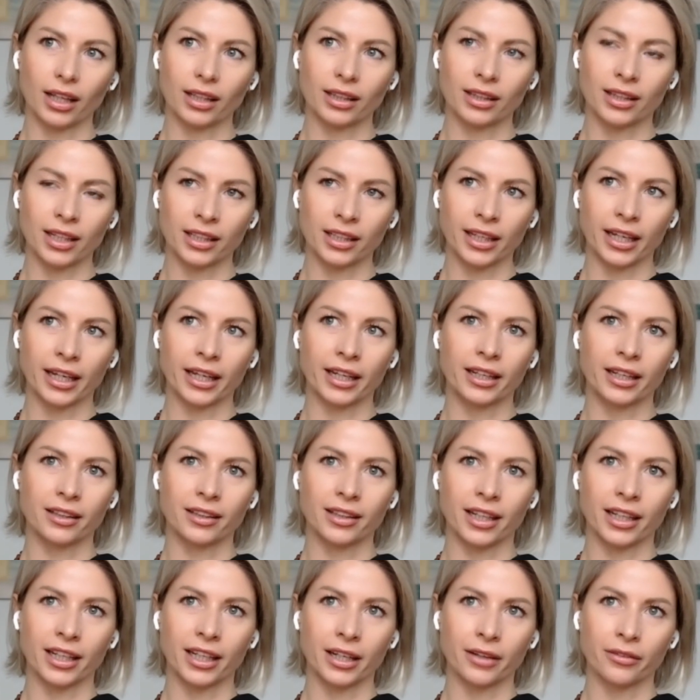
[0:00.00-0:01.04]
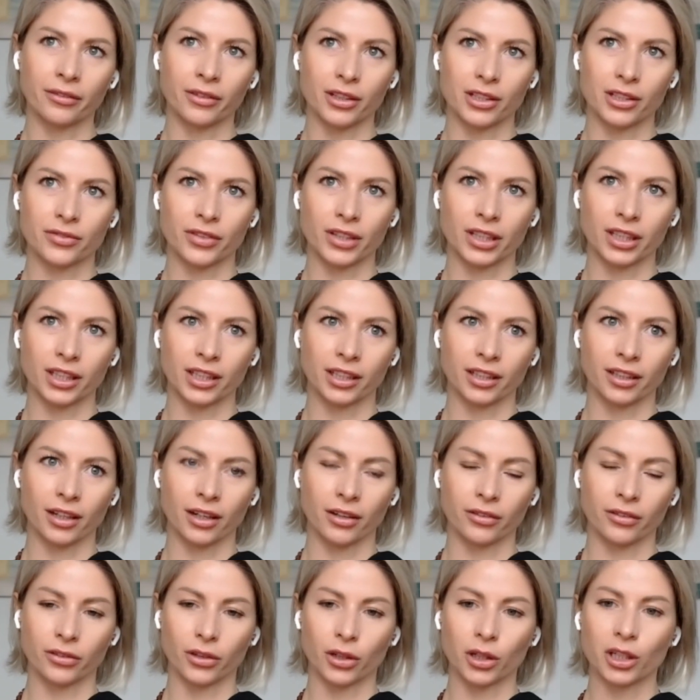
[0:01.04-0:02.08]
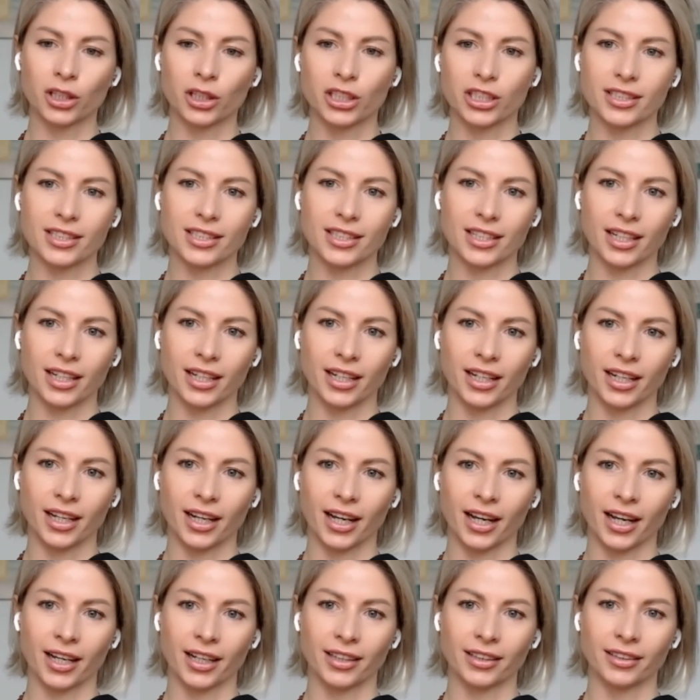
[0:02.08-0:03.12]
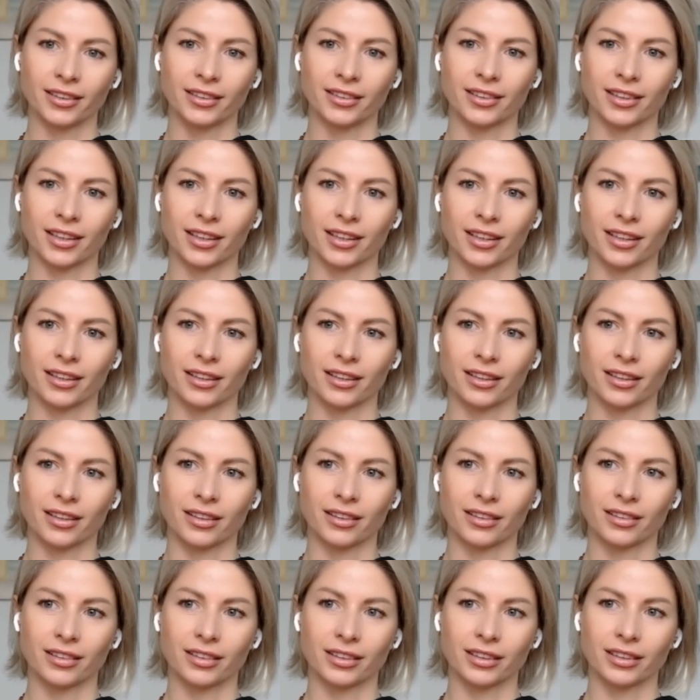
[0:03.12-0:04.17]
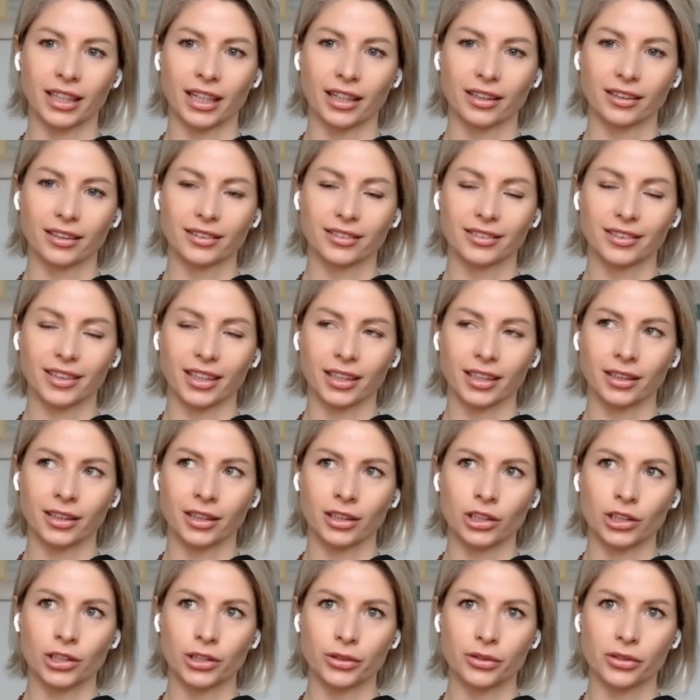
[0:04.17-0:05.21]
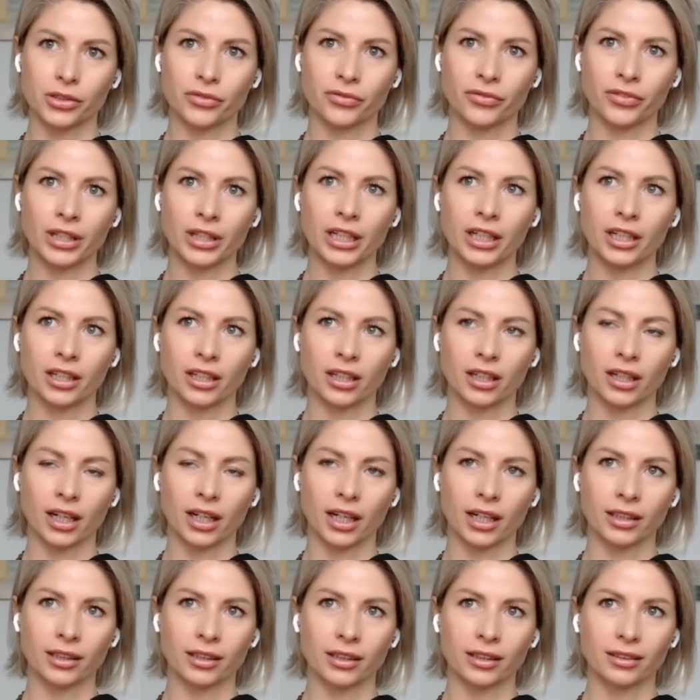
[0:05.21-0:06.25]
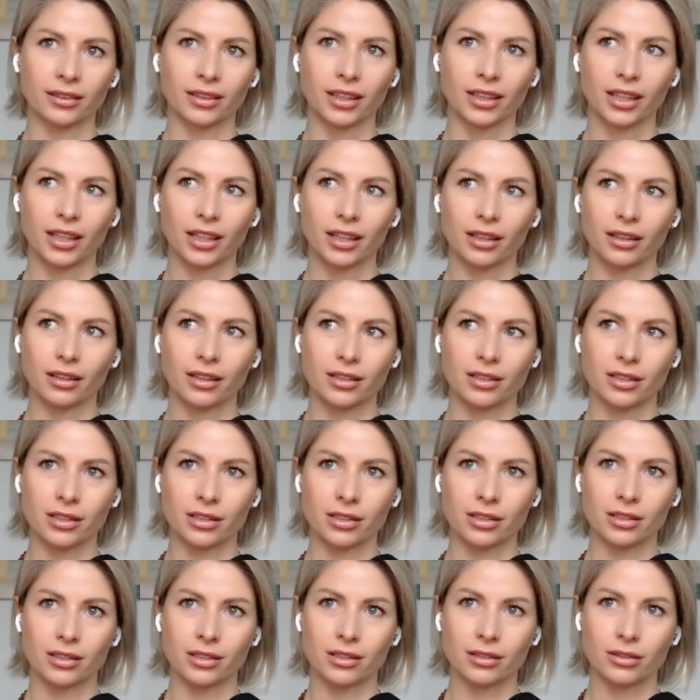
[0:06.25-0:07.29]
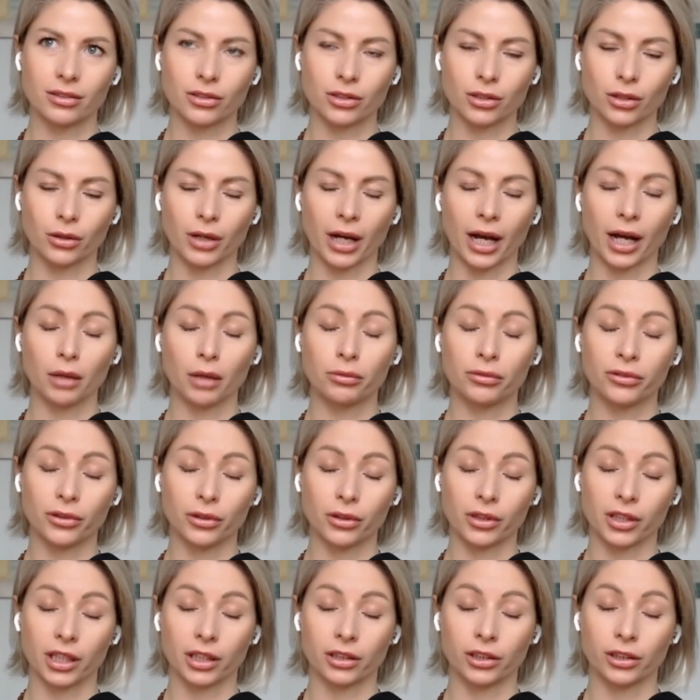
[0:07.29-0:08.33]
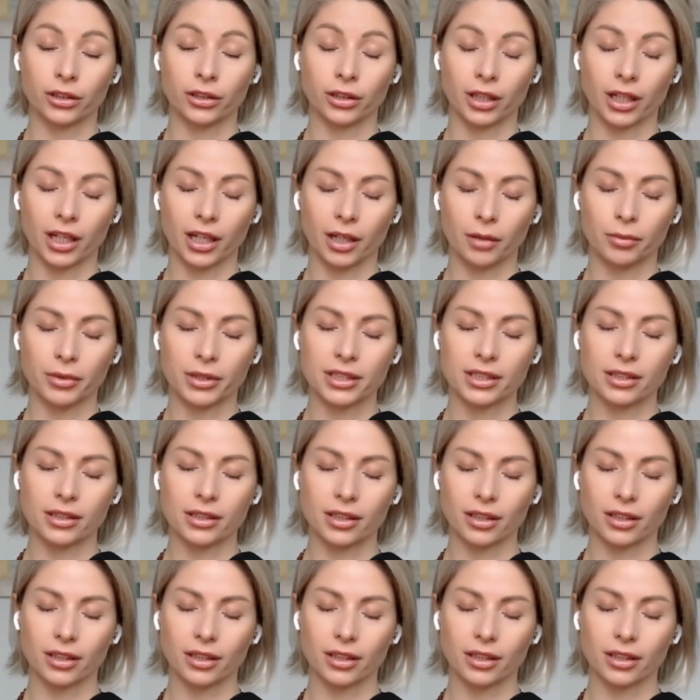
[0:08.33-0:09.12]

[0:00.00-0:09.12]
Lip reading: they give this feeling of urgency and yeah, and induce fear. And this is so helpful that you keep